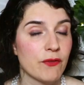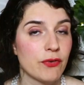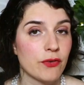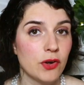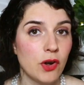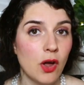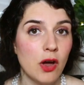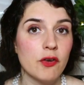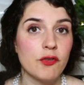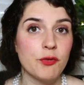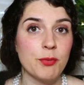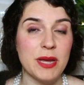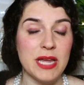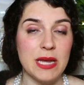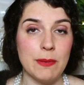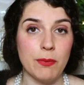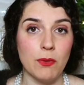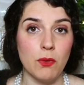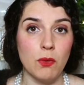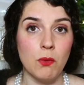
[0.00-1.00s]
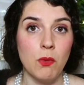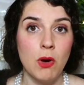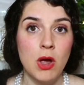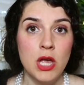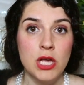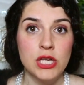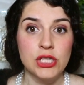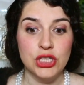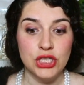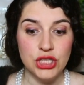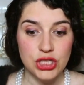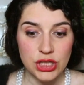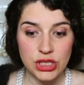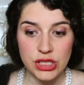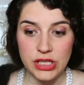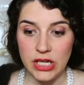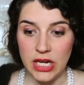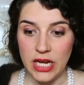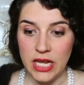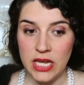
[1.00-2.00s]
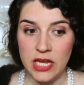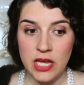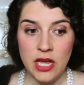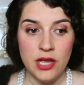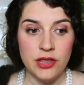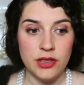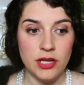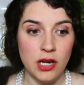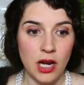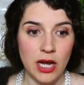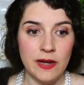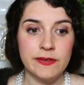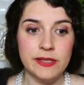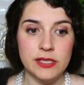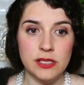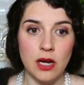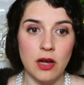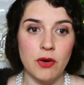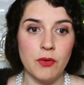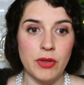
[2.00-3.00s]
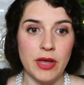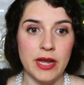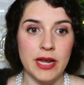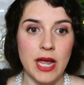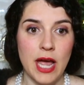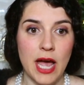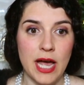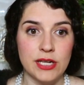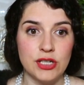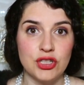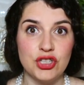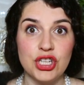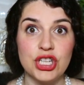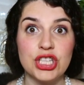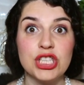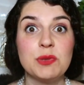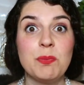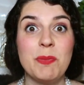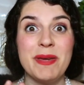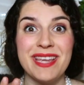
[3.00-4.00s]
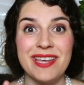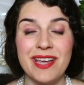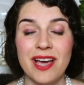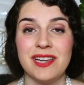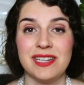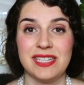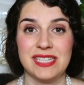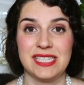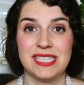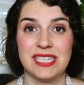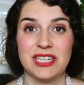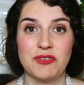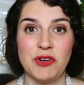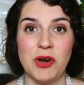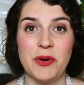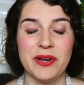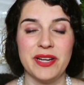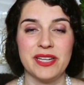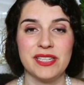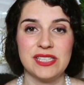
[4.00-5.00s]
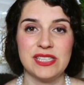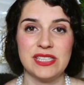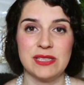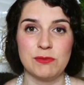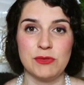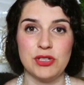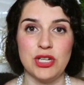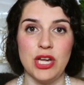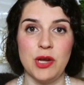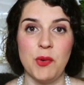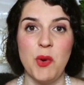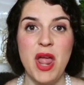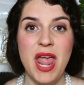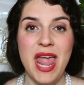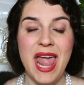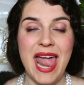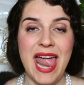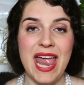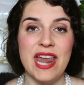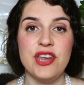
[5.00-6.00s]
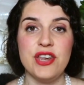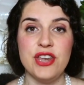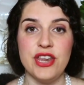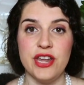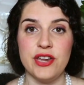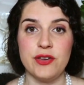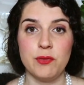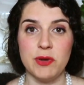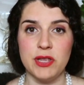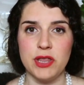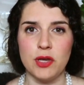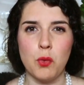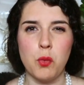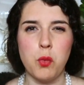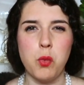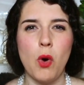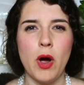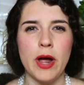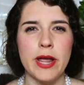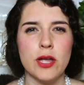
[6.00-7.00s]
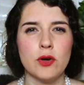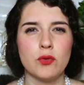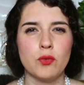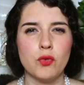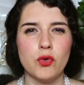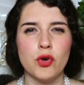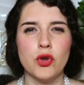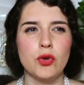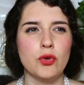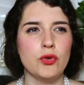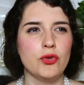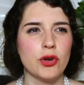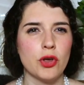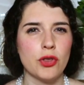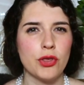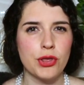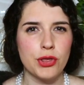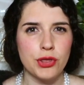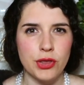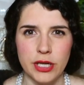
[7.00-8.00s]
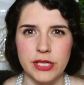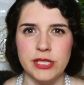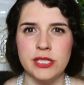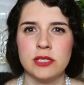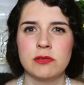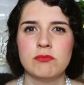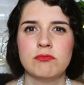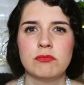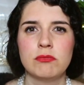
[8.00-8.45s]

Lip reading: For a lot of people, suddenly the lifestyle they had just begun to grow accustomed to ended with quite a rude thud.